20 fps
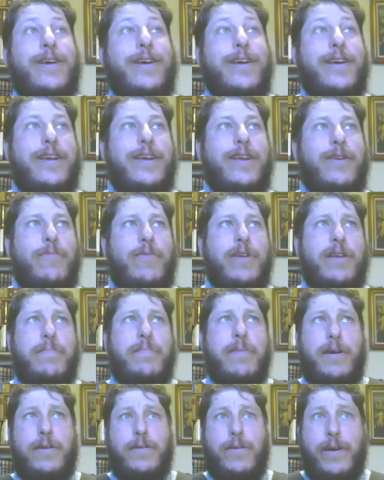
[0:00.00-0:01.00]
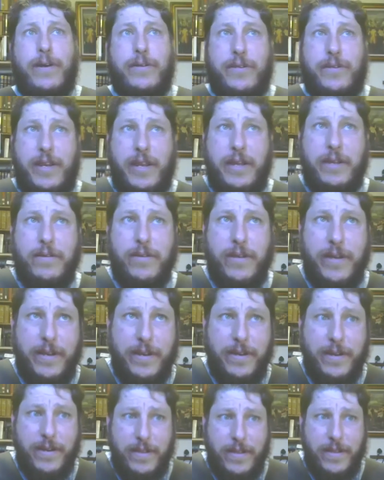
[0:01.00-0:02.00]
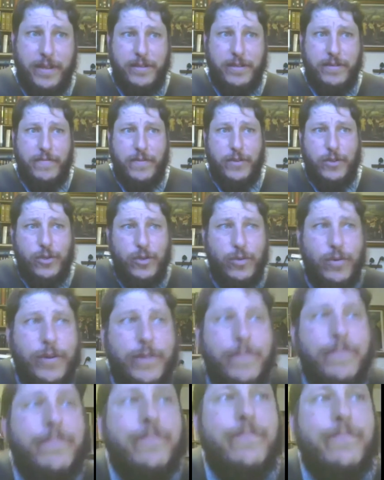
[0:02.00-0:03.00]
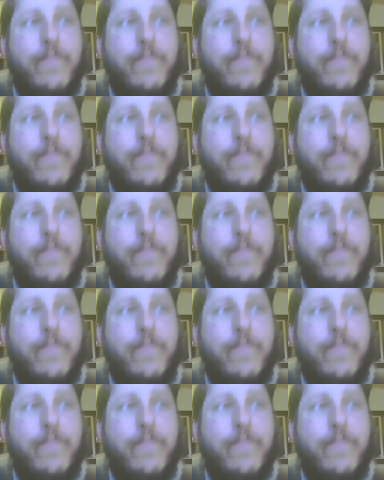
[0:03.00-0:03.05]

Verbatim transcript: you know, what about laws in England and things of this sort?